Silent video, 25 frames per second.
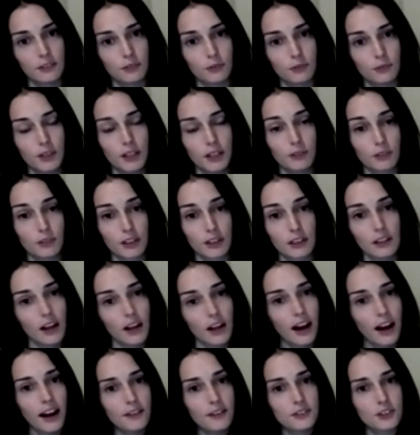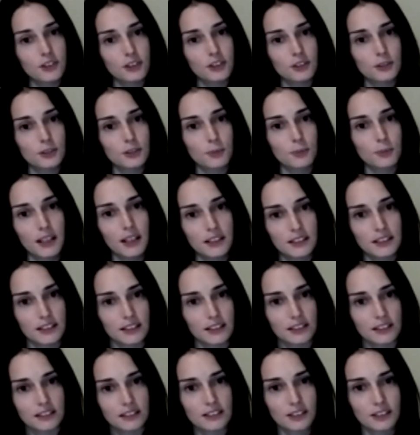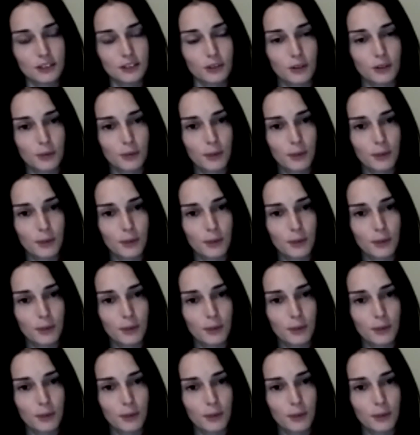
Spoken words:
real life, so to speak, to talk about